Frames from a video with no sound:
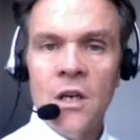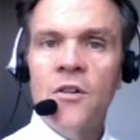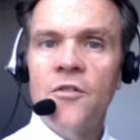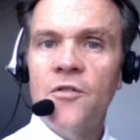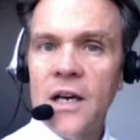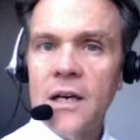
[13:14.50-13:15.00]

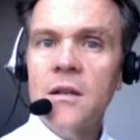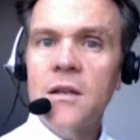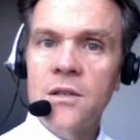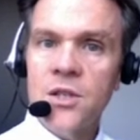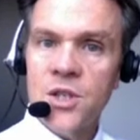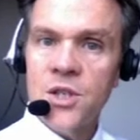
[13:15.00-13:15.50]

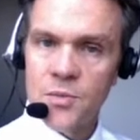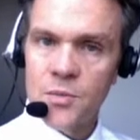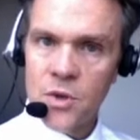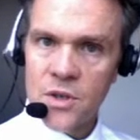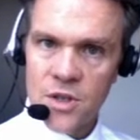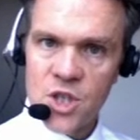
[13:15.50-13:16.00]
Finally, to
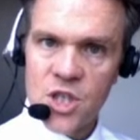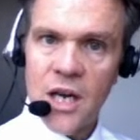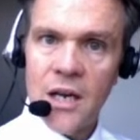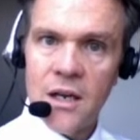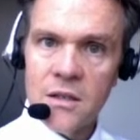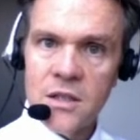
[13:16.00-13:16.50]
support the
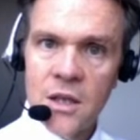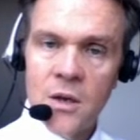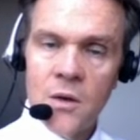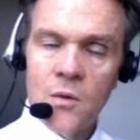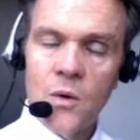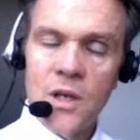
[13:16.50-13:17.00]
child,
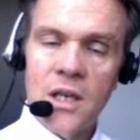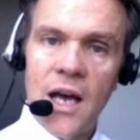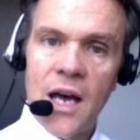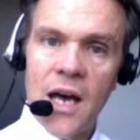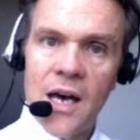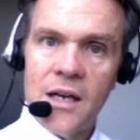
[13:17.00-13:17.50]
we
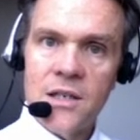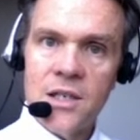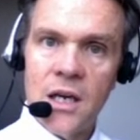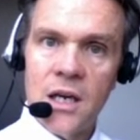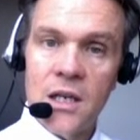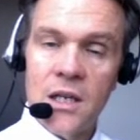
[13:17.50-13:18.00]
had
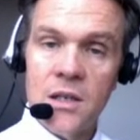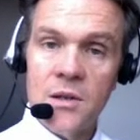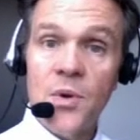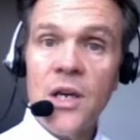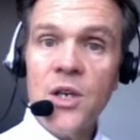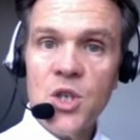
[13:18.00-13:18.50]

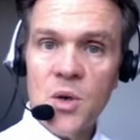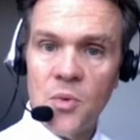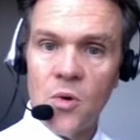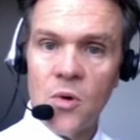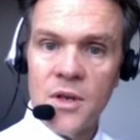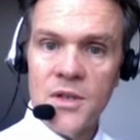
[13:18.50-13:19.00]
picture
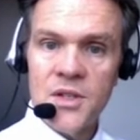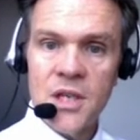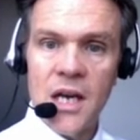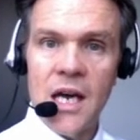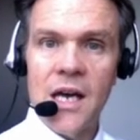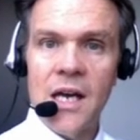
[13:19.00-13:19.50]
boards,
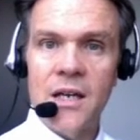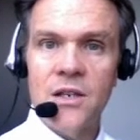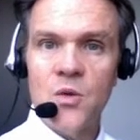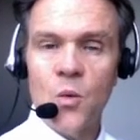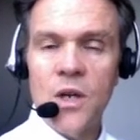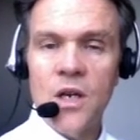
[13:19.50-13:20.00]
and
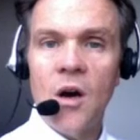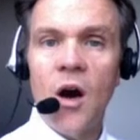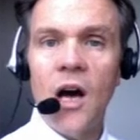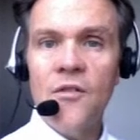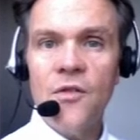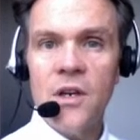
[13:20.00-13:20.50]
we
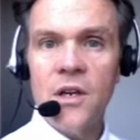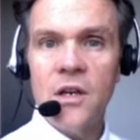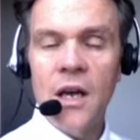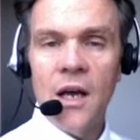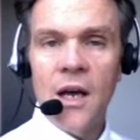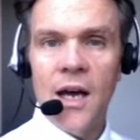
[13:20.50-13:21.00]
often
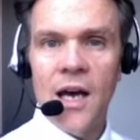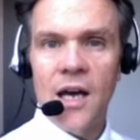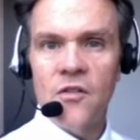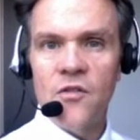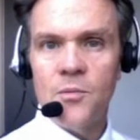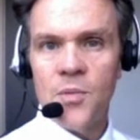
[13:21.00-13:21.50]

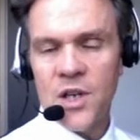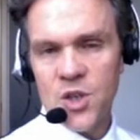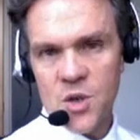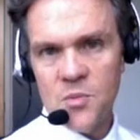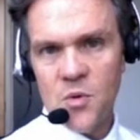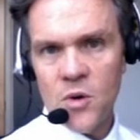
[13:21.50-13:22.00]
have
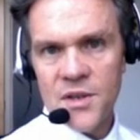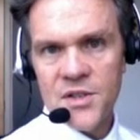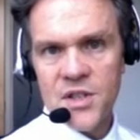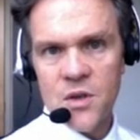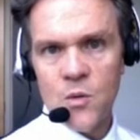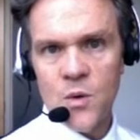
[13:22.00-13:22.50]
picture boards
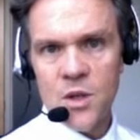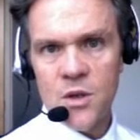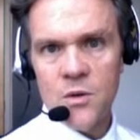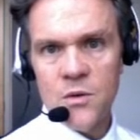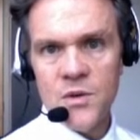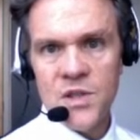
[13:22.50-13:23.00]
that we
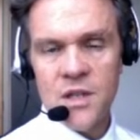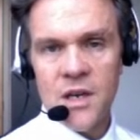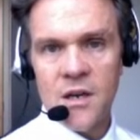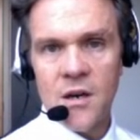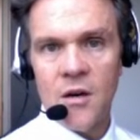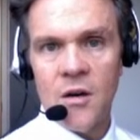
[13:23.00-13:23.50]
use that
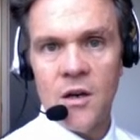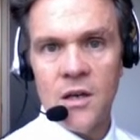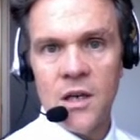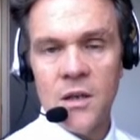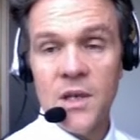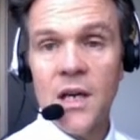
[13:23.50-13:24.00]
are
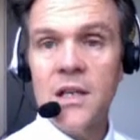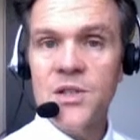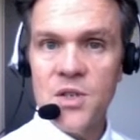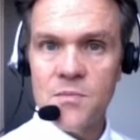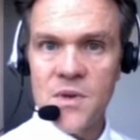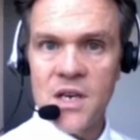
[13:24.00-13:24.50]

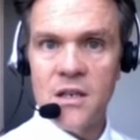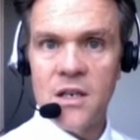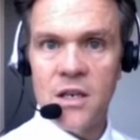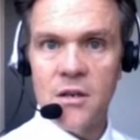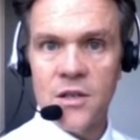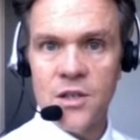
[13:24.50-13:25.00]
custom made
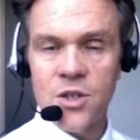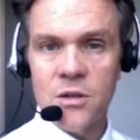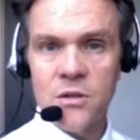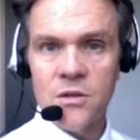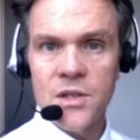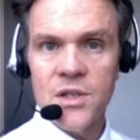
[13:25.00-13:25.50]
here at
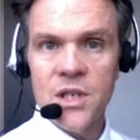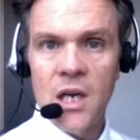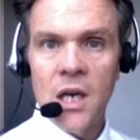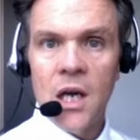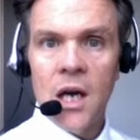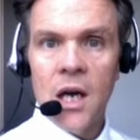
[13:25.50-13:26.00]
Children's,
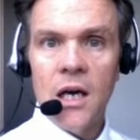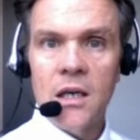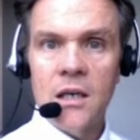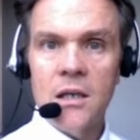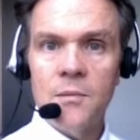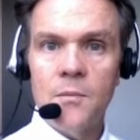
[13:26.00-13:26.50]

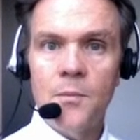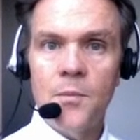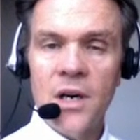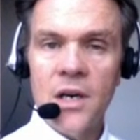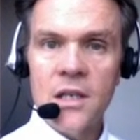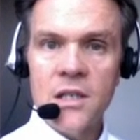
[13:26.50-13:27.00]

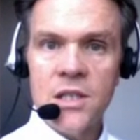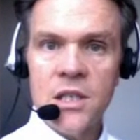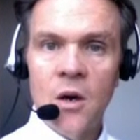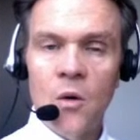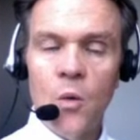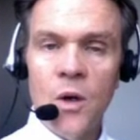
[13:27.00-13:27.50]
but
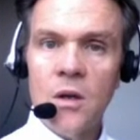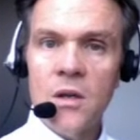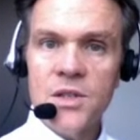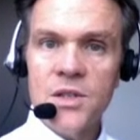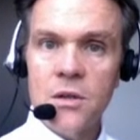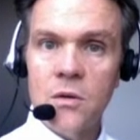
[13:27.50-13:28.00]
we
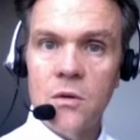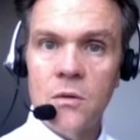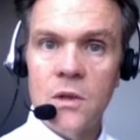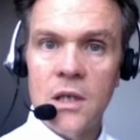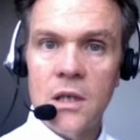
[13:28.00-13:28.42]
also